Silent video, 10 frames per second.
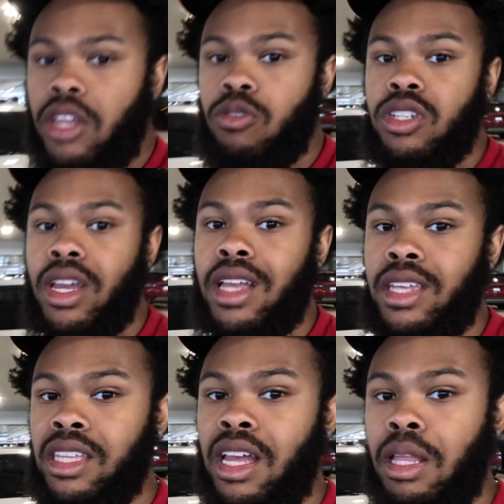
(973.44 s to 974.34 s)
you just got to
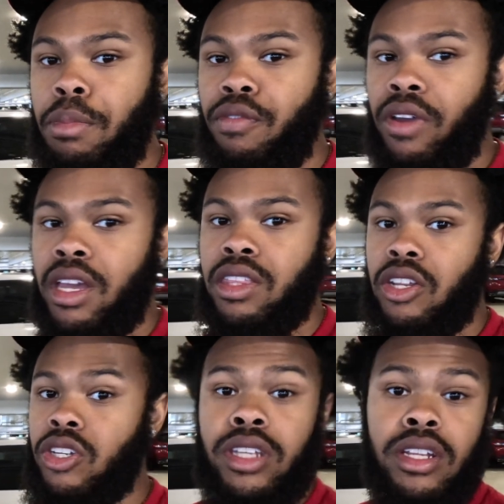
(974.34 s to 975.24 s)
take that leap of faith and
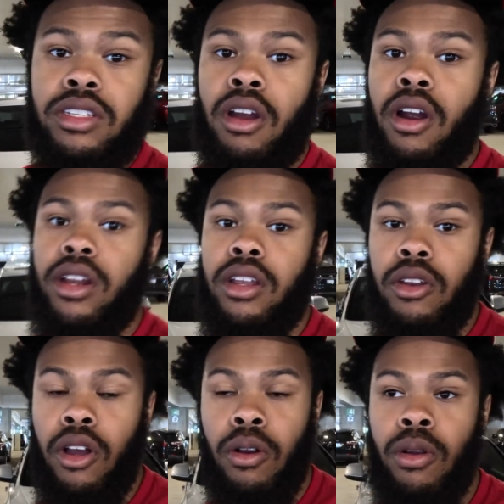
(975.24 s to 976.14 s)
just get started, you
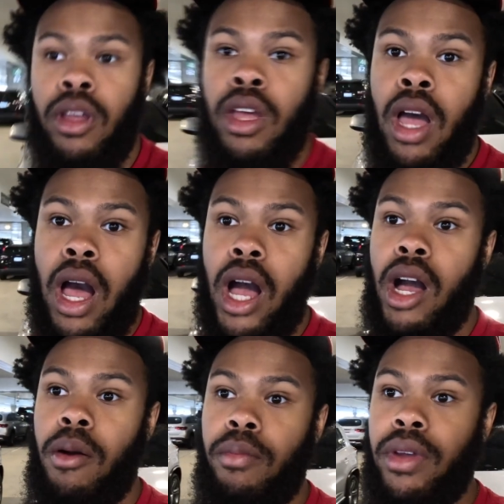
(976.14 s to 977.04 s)
know?
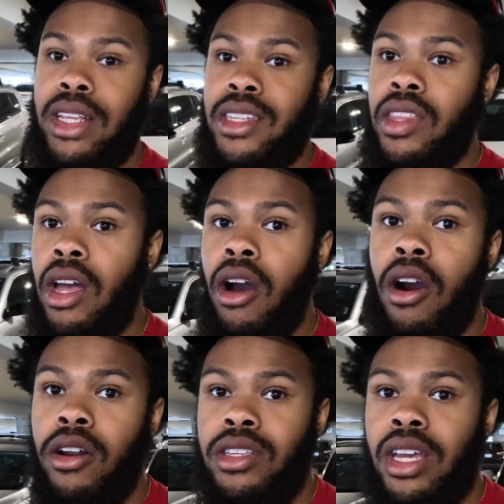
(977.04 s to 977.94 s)
It's not that
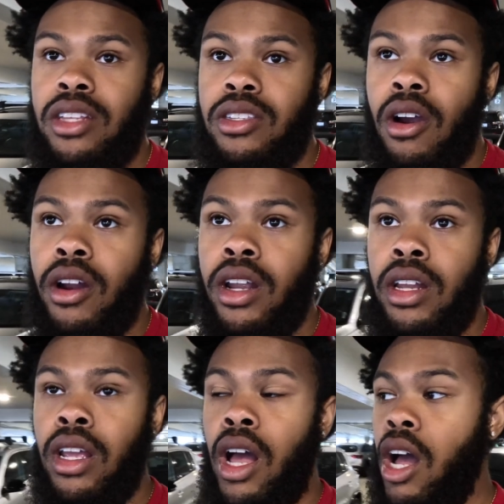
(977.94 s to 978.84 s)
hard to get started.
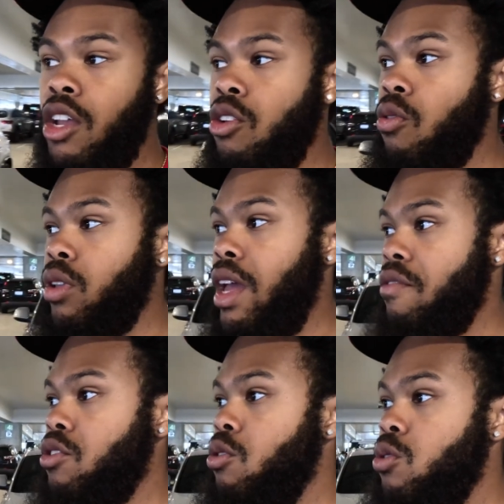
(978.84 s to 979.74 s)
You don't really have
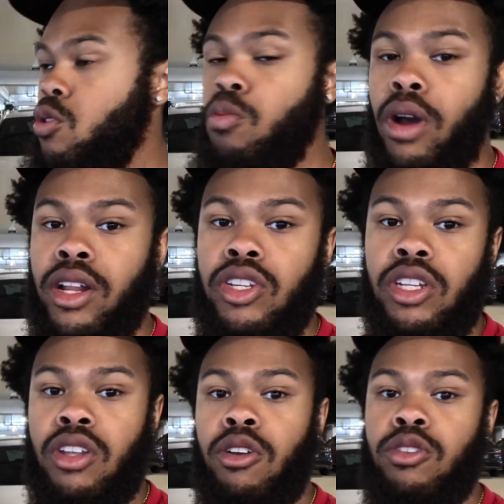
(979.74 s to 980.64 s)
to do too much.
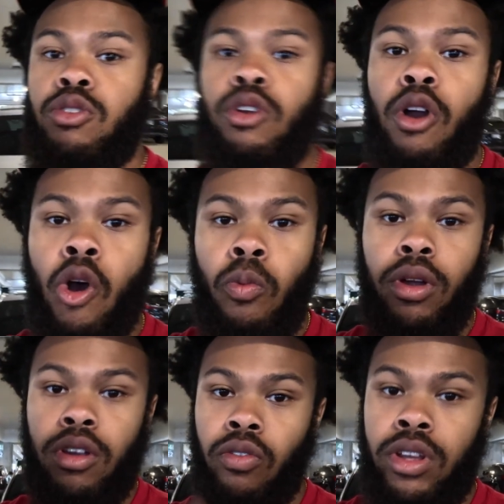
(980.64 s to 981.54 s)
As long as you do your
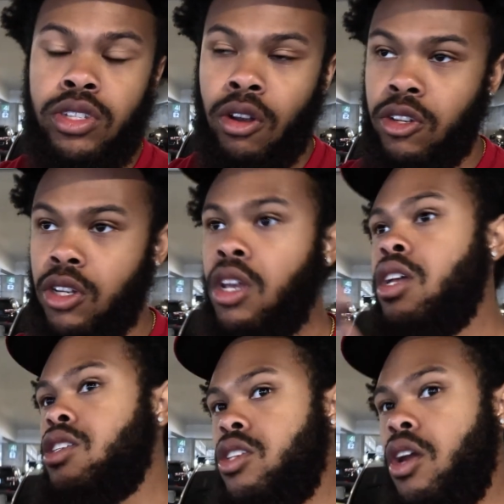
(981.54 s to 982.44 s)
homework, your research,
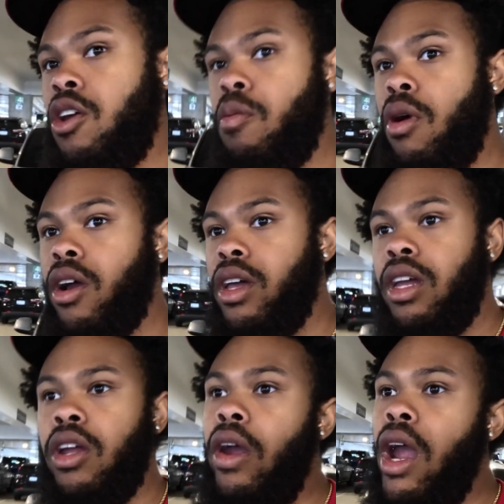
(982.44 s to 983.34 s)
study your market
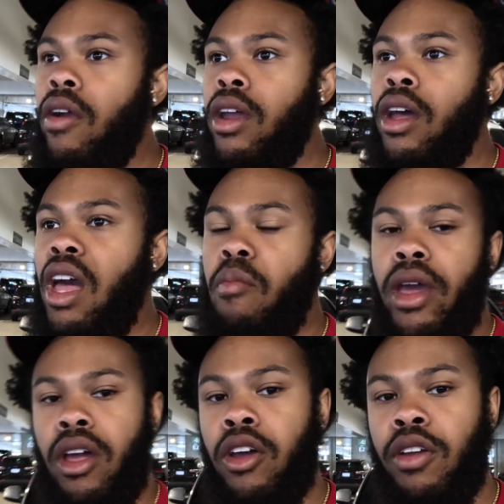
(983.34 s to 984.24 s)
in your area, and
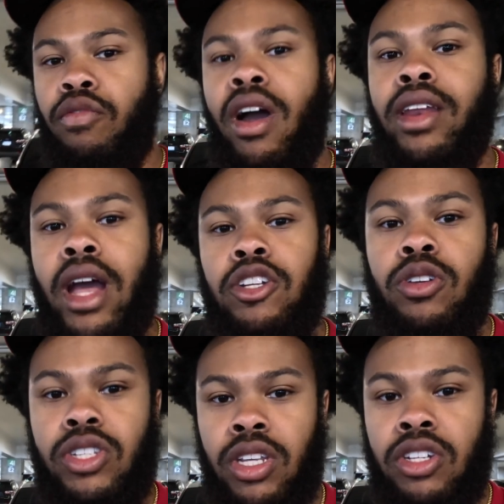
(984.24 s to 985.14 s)
make a good financial
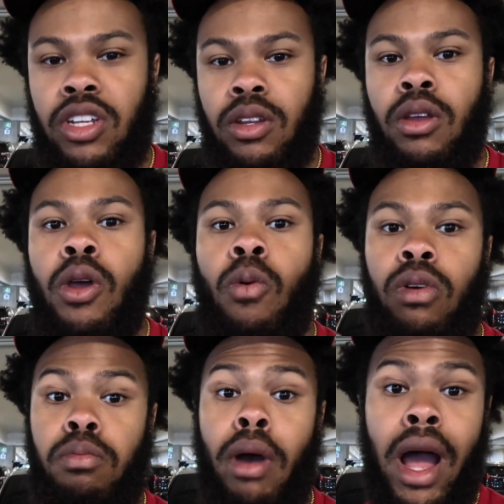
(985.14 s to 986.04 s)
decision
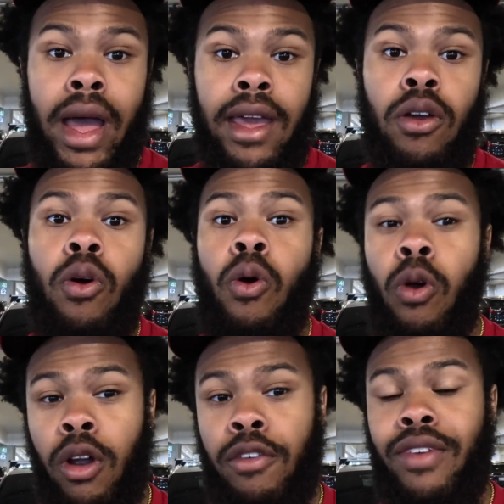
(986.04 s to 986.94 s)
with buying
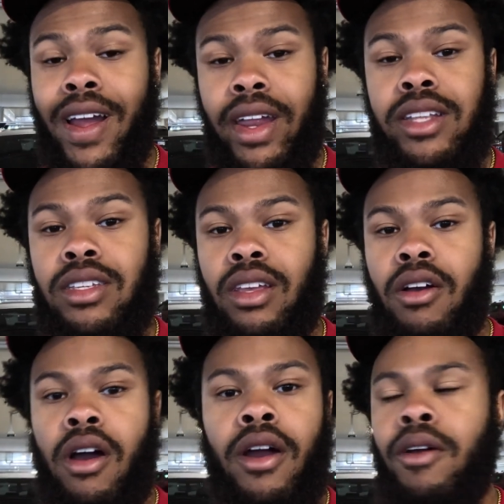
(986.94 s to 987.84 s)
or financing the
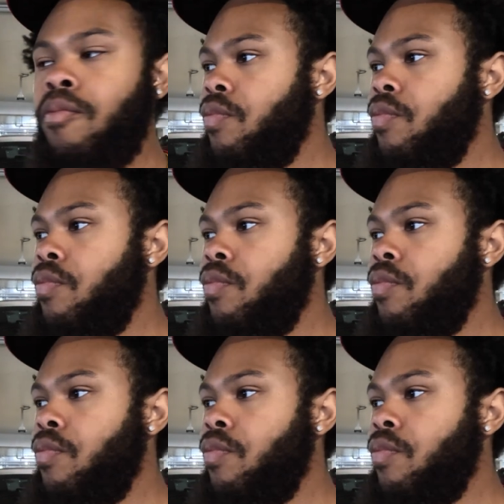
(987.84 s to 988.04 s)
car,